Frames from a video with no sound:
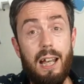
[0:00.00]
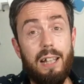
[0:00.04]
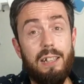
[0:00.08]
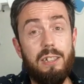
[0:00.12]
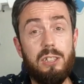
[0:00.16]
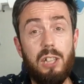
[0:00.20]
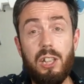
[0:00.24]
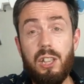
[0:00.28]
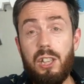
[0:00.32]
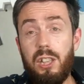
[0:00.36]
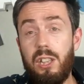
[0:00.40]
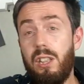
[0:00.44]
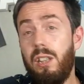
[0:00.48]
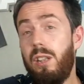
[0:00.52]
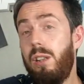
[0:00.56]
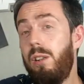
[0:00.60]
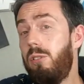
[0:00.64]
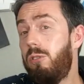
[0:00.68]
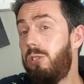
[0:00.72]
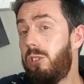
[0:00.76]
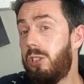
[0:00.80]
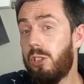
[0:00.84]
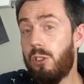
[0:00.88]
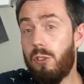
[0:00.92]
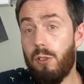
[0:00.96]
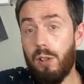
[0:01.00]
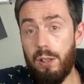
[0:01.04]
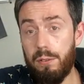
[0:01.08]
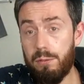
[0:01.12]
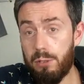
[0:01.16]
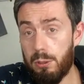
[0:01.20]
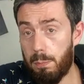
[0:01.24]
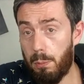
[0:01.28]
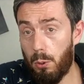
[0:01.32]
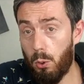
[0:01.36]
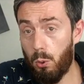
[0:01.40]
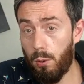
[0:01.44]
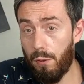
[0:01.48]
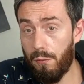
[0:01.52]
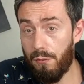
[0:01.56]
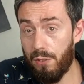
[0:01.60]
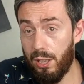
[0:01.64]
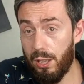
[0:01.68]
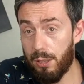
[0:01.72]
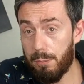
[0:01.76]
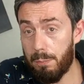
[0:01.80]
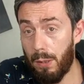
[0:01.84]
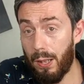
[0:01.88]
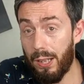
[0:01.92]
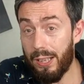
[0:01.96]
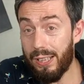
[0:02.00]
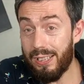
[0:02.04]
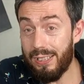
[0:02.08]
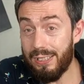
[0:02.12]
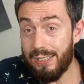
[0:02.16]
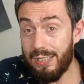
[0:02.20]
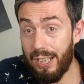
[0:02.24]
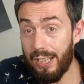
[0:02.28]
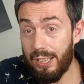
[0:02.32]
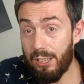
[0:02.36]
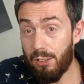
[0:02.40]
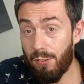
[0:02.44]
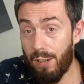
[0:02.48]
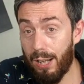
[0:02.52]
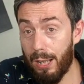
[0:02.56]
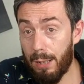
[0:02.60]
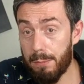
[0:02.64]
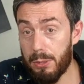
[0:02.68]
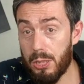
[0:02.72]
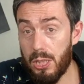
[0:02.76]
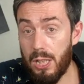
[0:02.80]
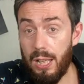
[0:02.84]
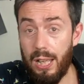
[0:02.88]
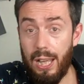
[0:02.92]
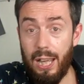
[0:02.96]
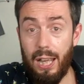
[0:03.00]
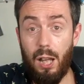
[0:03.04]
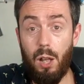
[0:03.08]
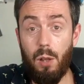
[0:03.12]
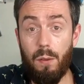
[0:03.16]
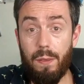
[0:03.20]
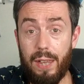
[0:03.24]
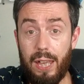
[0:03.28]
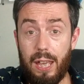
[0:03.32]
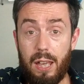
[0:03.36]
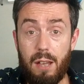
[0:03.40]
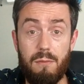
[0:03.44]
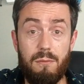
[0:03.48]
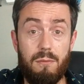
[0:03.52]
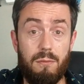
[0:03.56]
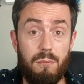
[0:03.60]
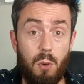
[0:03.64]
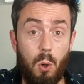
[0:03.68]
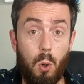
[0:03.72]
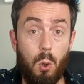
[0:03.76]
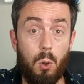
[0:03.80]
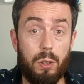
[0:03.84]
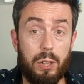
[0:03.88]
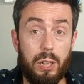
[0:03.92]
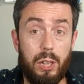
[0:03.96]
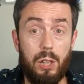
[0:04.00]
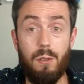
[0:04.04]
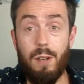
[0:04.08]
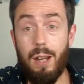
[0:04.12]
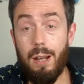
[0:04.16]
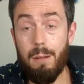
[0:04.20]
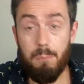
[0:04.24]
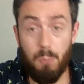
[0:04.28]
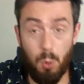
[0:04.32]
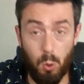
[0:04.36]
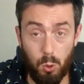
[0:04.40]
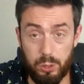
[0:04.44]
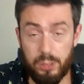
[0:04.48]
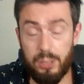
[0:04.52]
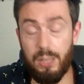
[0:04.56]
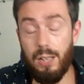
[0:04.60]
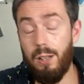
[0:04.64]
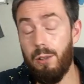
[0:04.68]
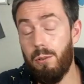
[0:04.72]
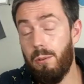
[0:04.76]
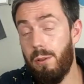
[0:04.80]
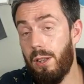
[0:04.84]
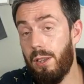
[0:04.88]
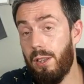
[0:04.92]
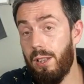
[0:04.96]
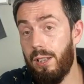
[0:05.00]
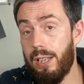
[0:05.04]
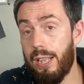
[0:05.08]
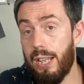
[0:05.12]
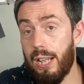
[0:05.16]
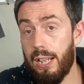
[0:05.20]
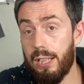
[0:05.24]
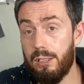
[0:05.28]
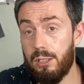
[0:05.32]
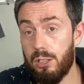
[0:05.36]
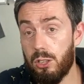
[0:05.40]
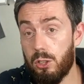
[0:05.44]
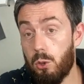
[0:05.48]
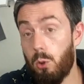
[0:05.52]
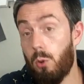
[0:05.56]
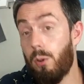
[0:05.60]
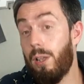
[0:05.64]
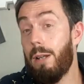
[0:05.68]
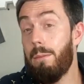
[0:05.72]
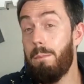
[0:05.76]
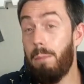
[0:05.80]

and there's a huge degree of support of third party container apps out there for QNAP, more so than the Asustor.